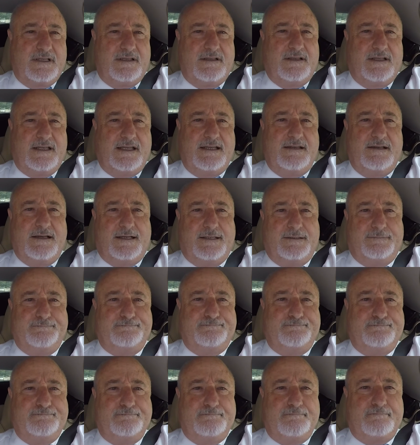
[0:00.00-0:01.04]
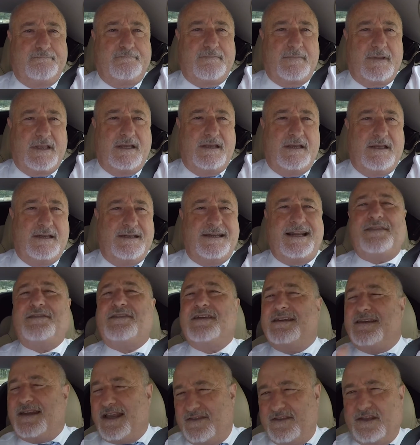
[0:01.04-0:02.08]
the um, not
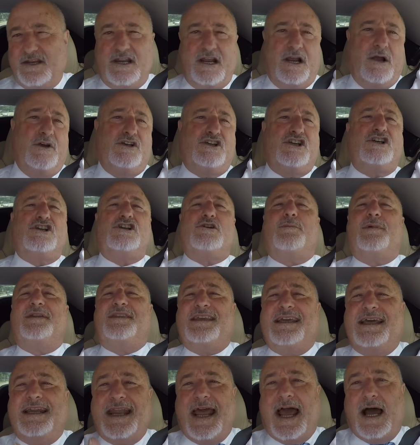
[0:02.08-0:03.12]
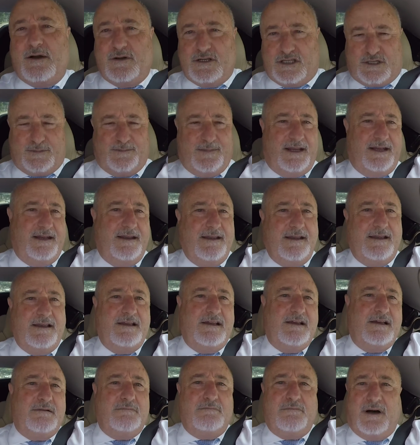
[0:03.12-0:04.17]
the not the negotiation but the announcement
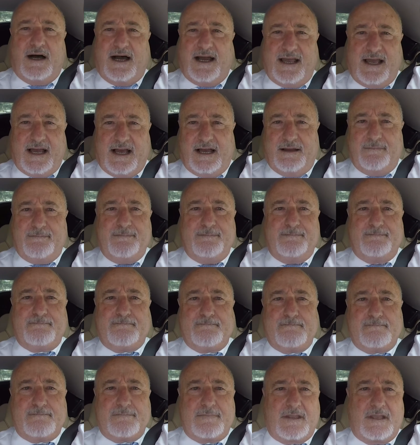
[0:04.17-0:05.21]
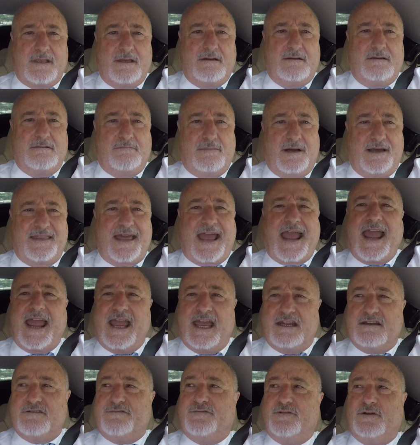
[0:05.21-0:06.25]
by a, uh, by the
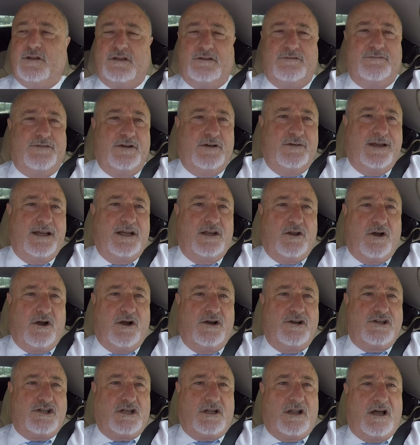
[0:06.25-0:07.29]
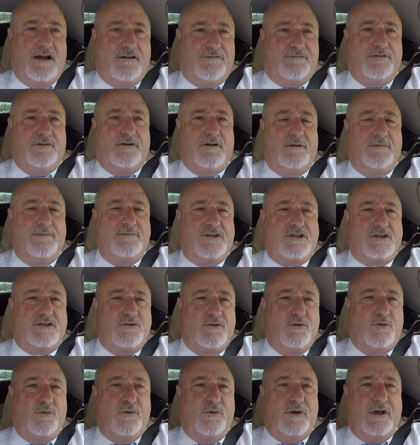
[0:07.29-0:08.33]
handful of very large law firms
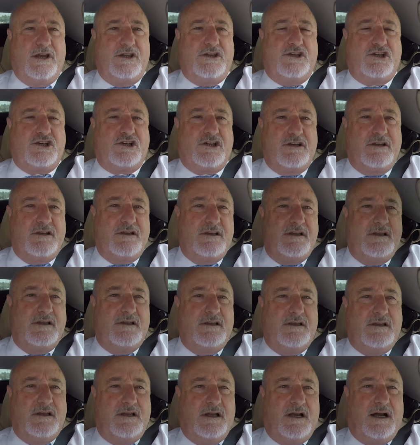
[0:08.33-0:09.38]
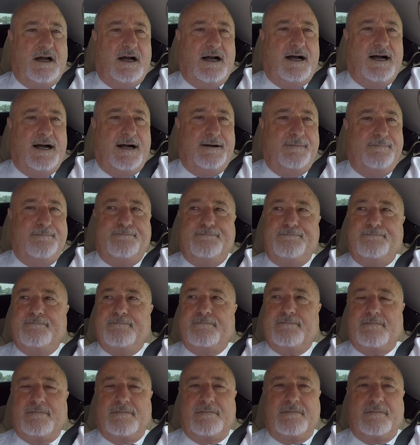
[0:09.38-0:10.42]
which
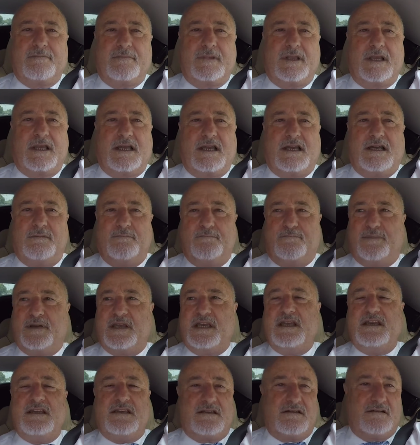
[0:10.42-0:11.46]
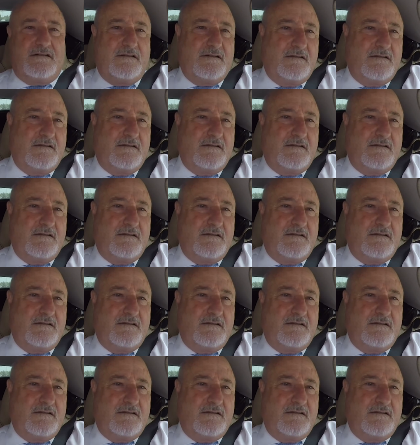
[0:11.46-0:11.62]
um, compete